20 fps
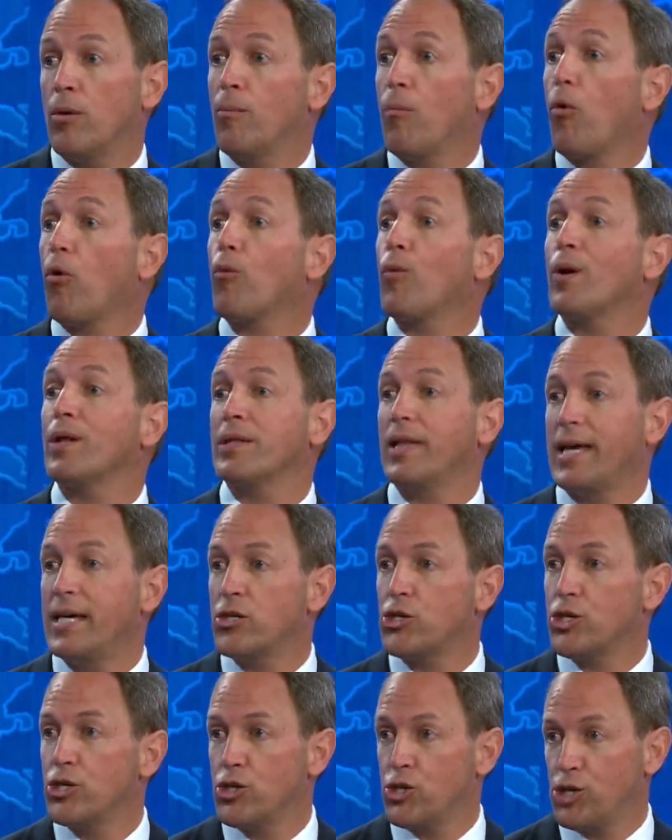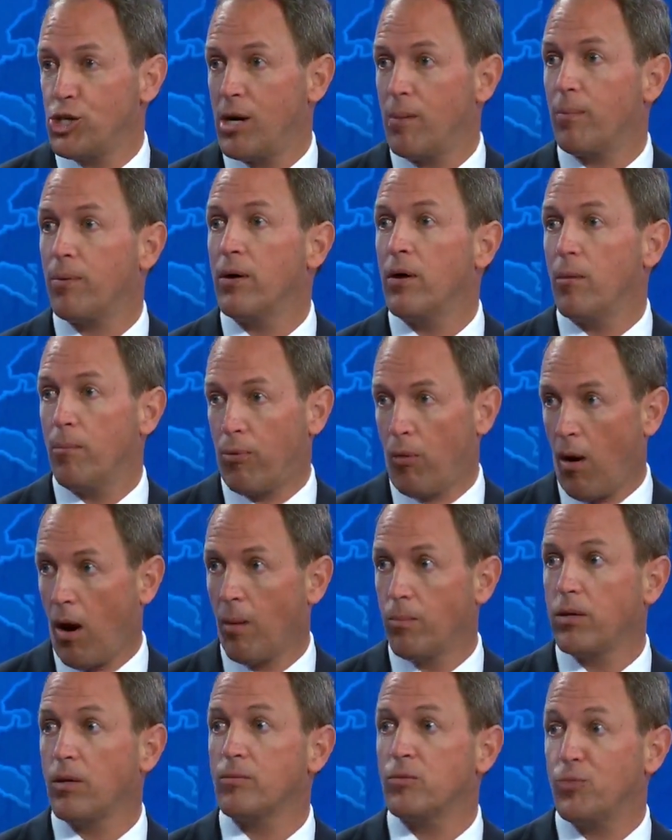more relationship
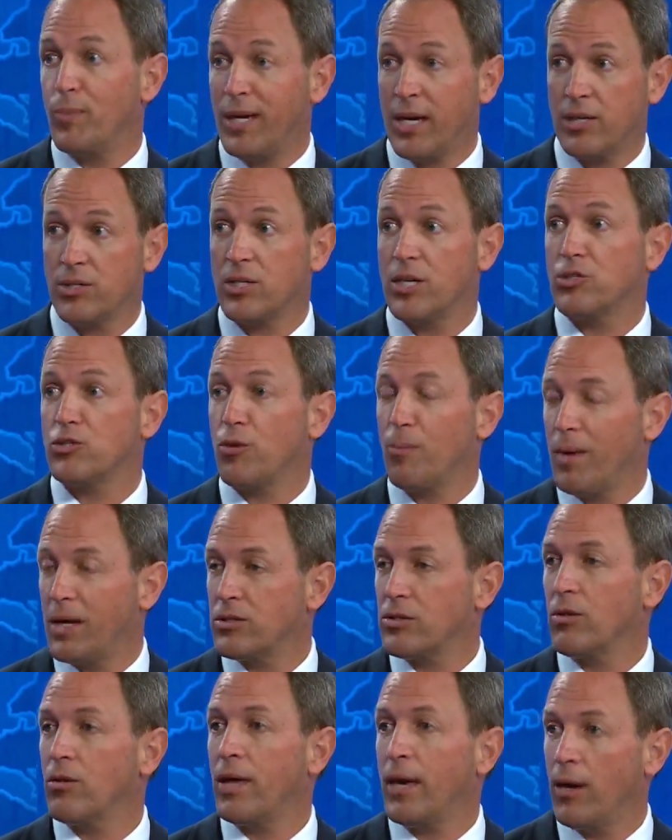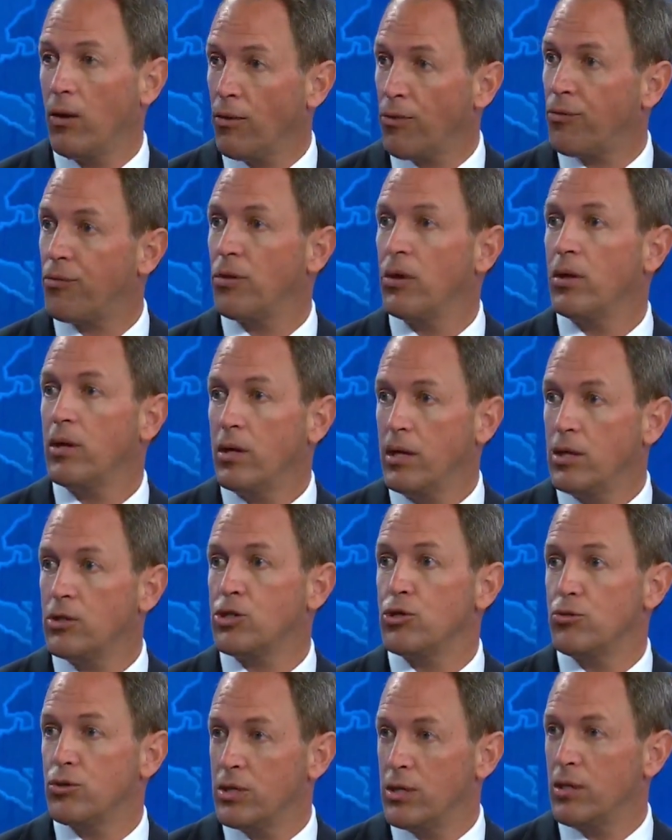problems because as their mental health
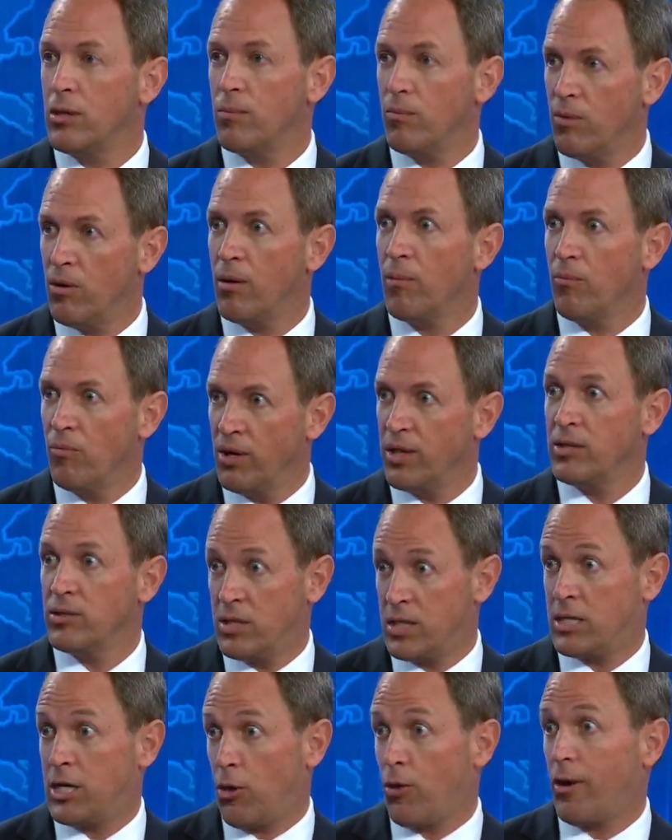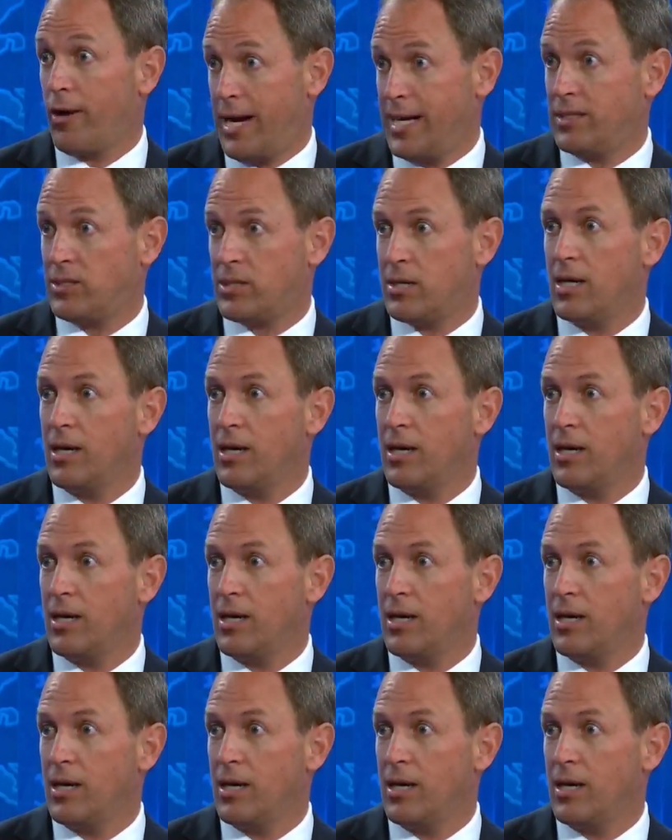issue deteriorates,